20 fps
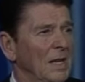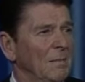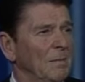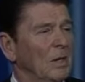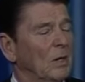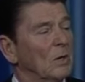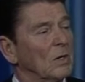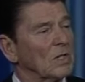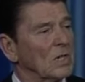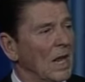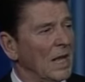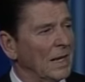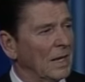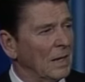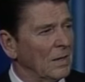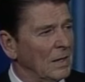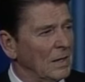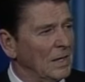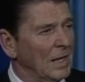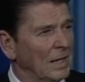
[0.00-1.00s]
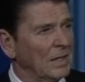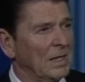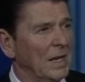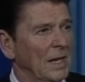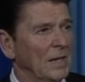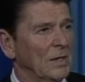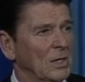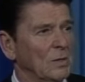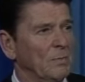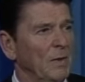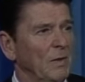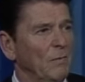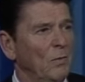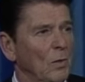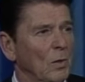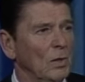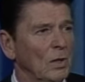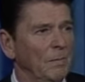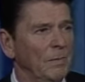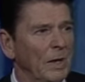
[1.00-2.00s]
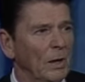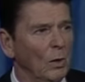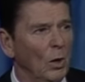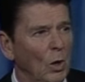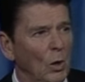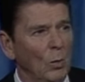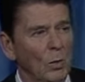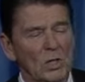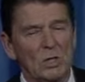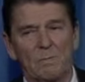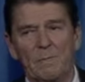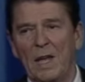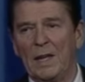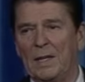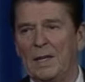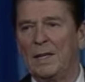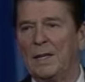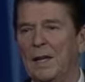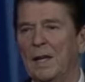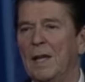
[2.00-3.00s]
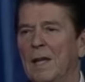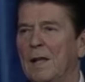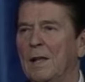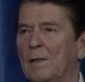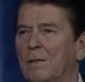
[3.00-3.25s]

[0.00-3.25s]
because like other dictators before them, they're always making